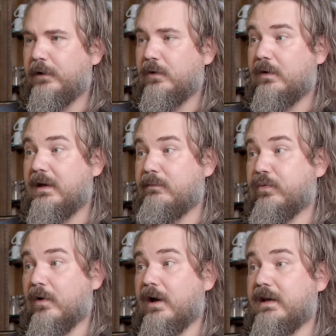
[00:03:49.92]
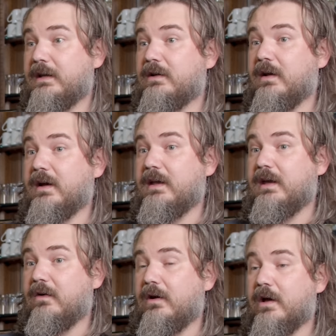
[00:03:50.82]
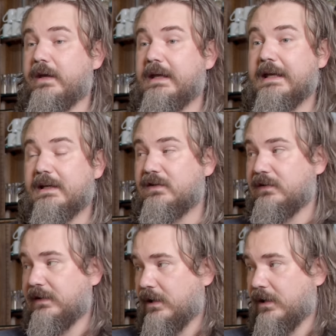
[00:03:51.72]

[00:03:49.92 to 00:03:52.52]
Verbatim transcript: you brought a carry-on into the